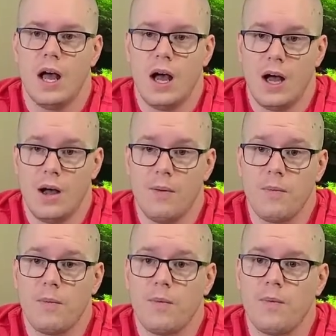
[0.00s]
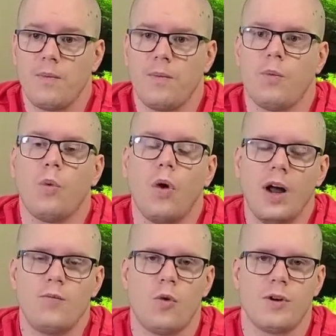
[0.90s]
Uh,
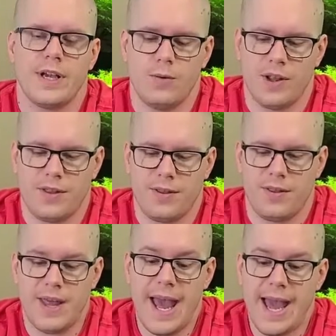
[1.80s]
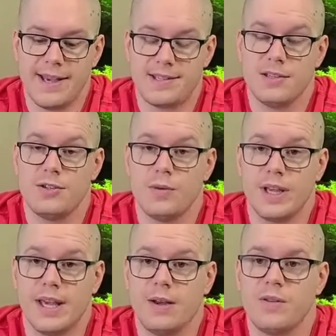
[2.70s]
one warning with the eggs and
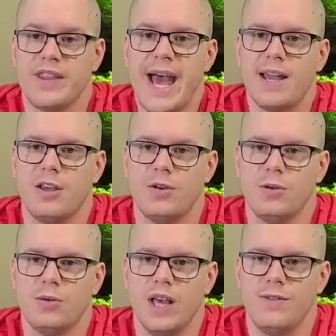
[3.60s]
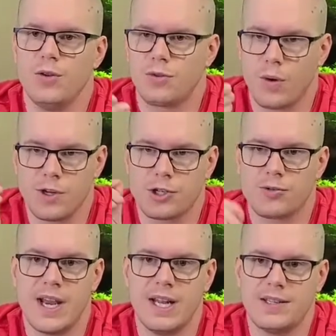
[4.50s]
doing it, that goo, if you throw it
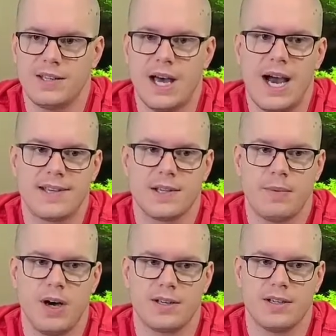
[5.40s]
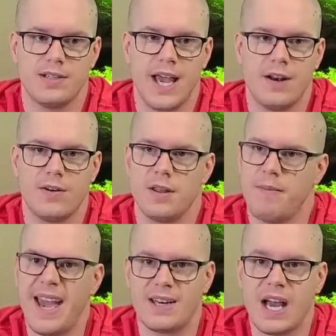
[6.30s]
straight into the isopod container, the
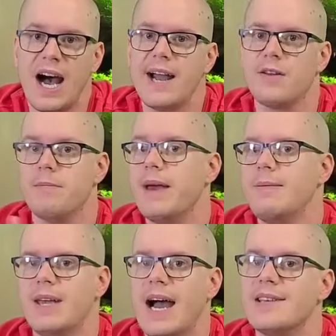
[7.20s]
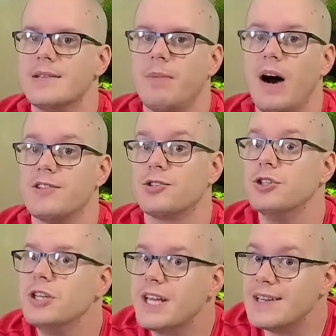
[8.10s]
mancae or the baby isopods
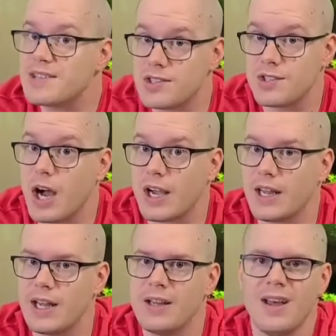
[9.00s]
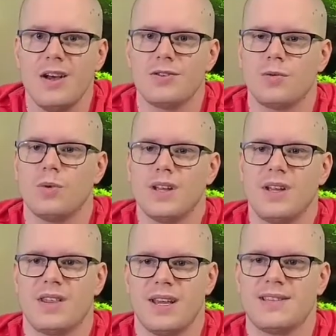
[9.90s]
could get stuck in it, so one of
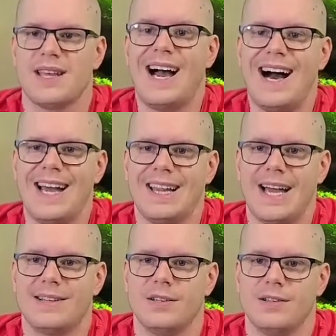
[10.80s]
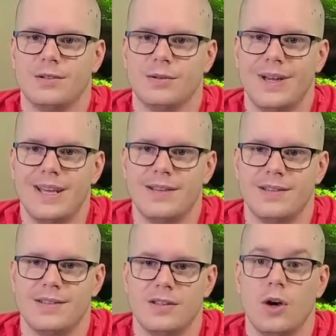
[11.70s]
the things that I like to do
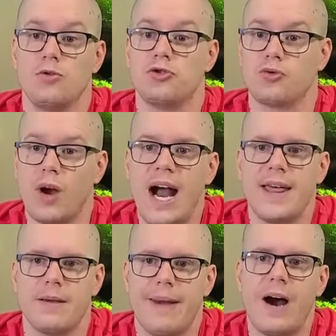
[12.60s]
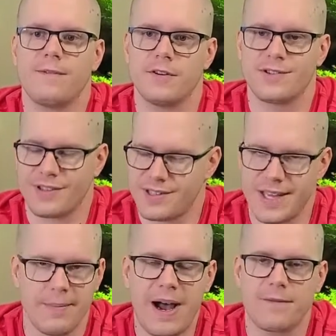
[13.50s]
is, you know, dry them out first,
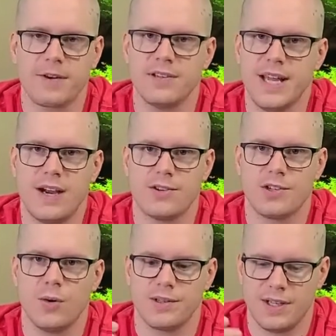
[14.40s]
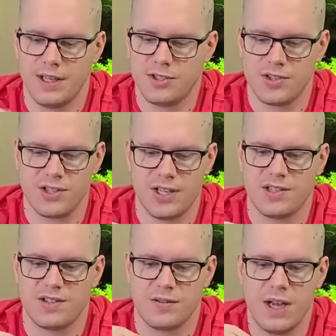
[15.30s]
set them out for a day or so until it just
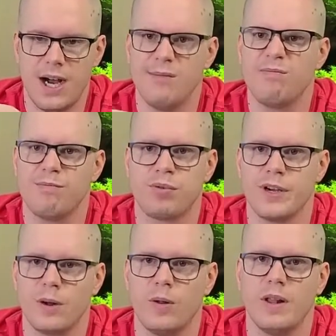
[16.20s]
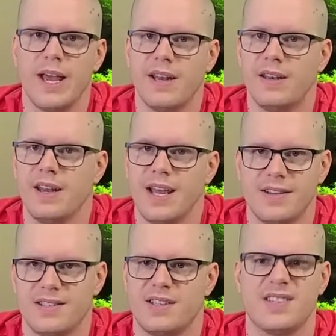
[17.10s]
gets uh, brittle and
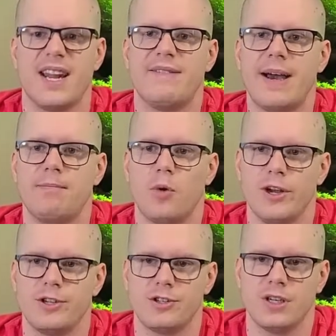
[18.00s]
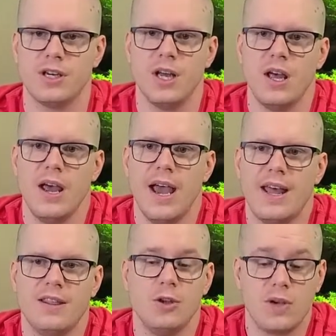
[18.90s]
it doesn't have that moisture.
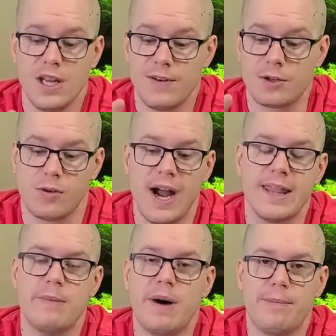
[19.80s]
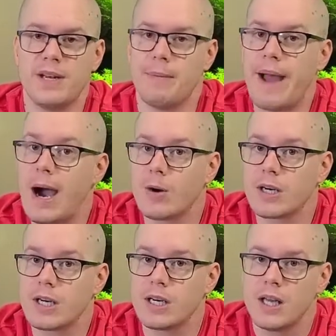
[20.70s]
And you can even grind them up into
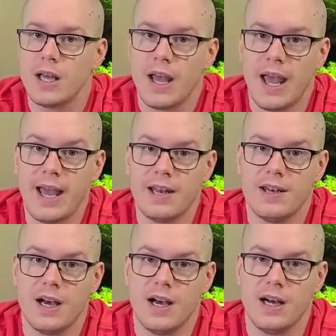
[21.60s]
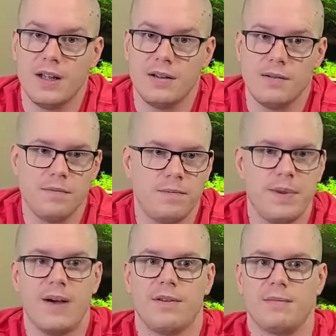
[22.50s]
powder and uh, be
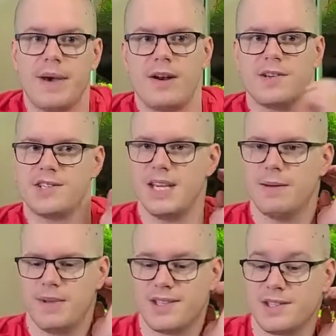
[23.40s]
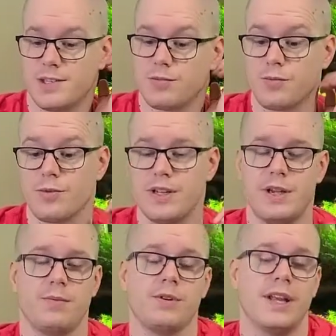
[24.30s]
able to better see it because this is
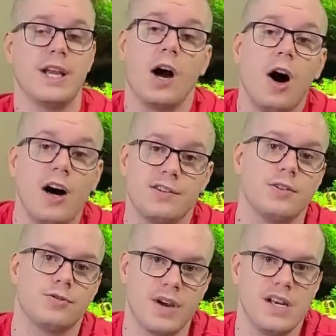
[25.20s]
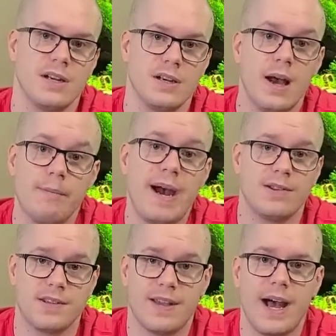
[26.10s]
really, really concentrated
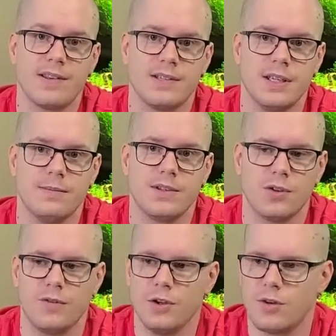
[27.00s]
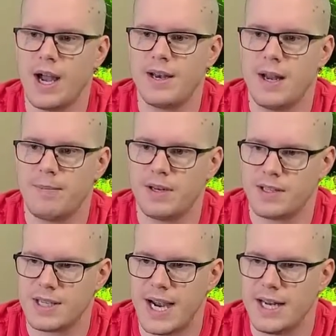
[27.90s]
amounts of calcium. So if you grind it up into
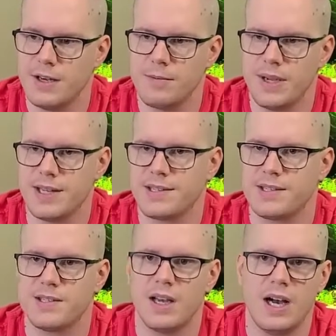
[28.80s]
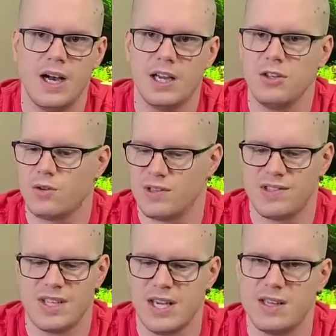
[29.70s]
tinier bits, uh, you can
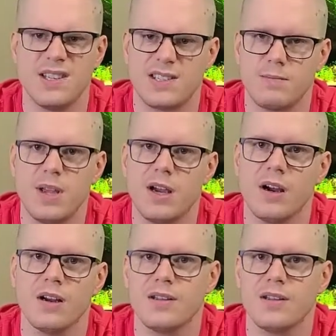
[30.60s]
see it disappear.